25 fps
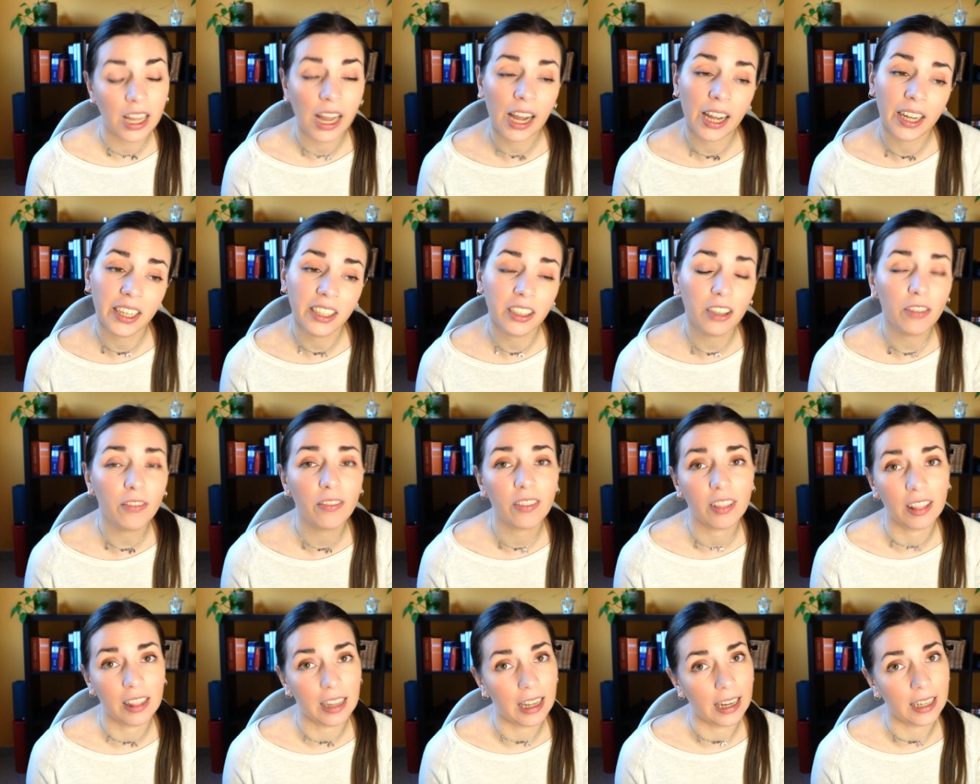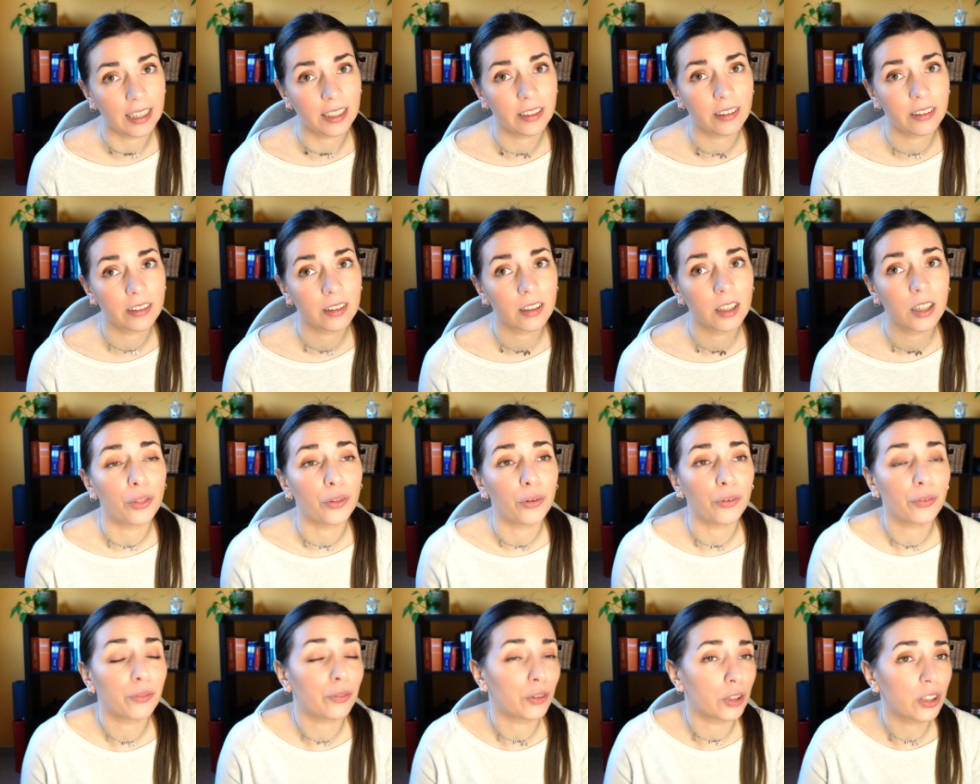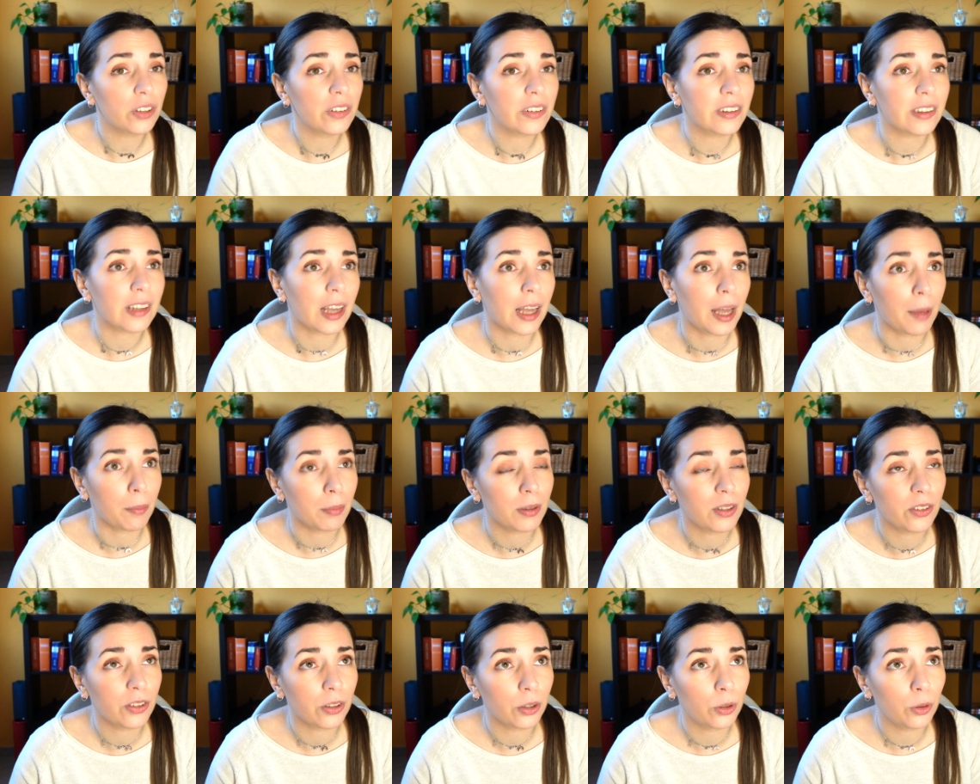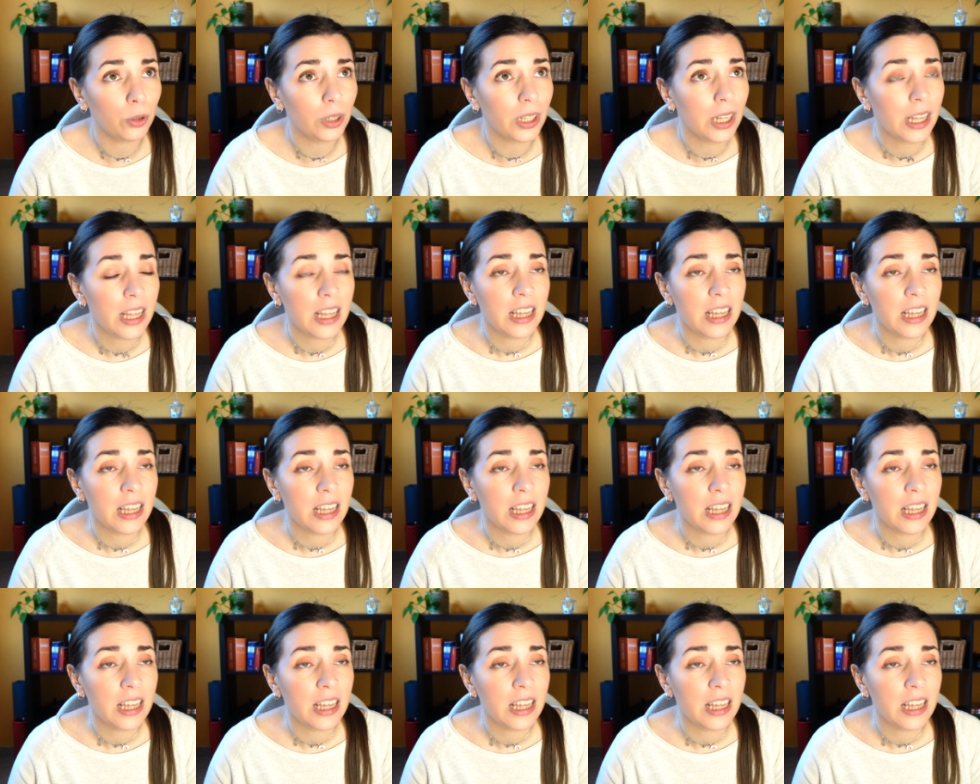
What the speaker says: kind of liked the first episode,